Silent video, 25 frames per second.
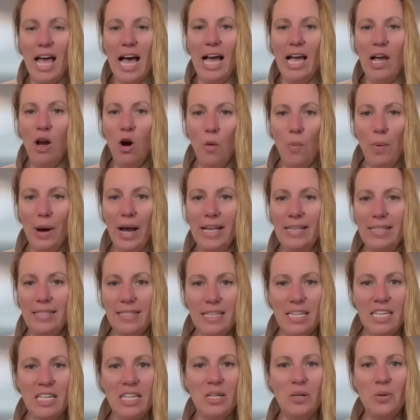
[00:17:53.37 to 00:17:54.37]
I hope I
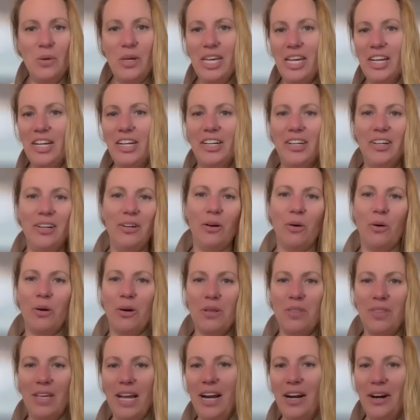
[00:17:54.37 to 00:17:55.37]
see you here
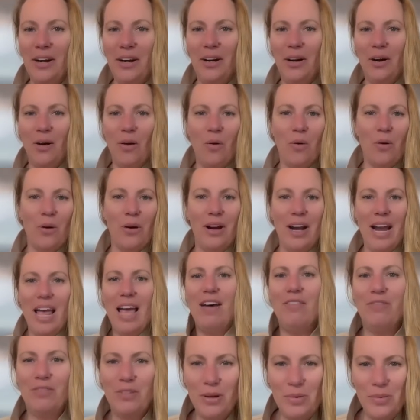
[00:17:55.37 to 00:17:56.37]
or there or
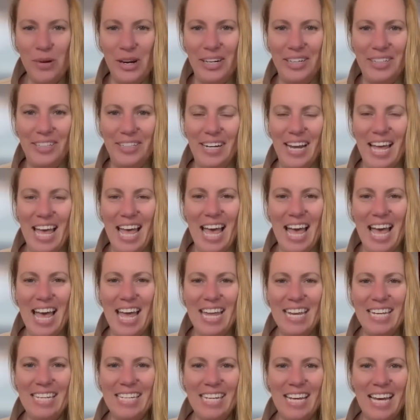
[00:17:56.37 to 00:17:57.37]
everywhere.
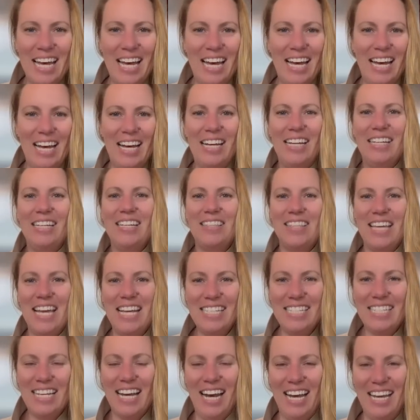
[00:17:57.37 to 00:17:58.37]
And
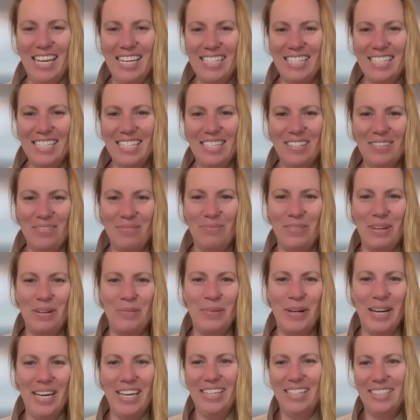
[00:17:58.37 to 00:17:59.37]
thanks, guys.
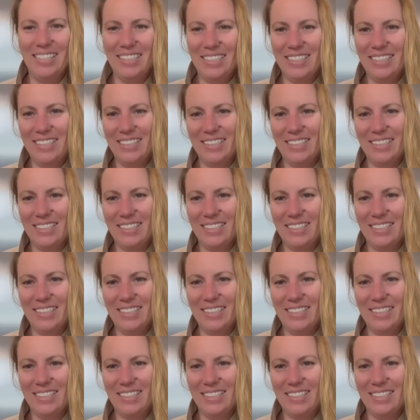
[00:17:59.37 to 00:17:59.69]
Bye-bye.